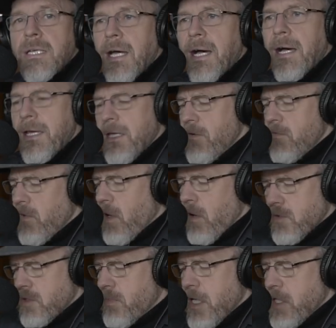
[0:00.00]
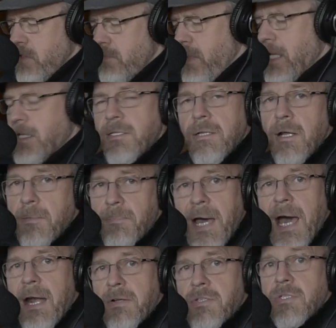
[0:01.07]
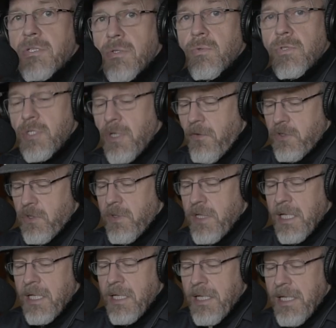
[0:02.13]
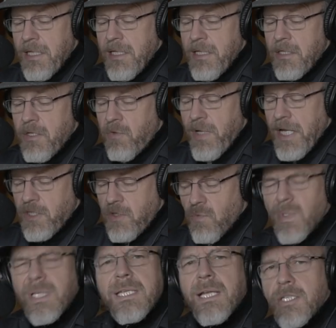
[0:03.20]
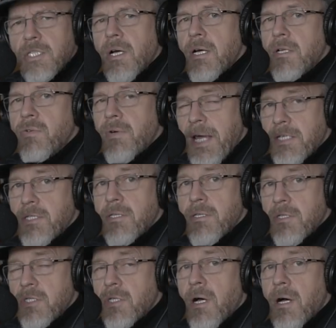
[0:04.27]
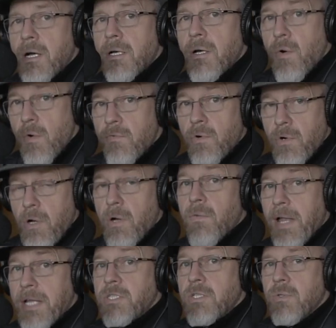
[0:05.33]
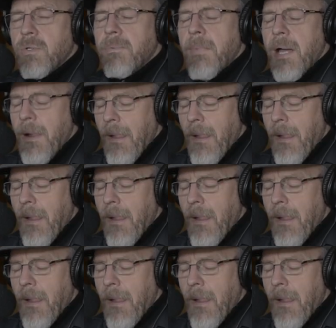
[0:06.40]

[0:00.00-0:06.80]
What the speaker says: It involves a bunch of pentatonic patterns and cool stuff. So it creates a really nice contrast to the song overall. That's cool.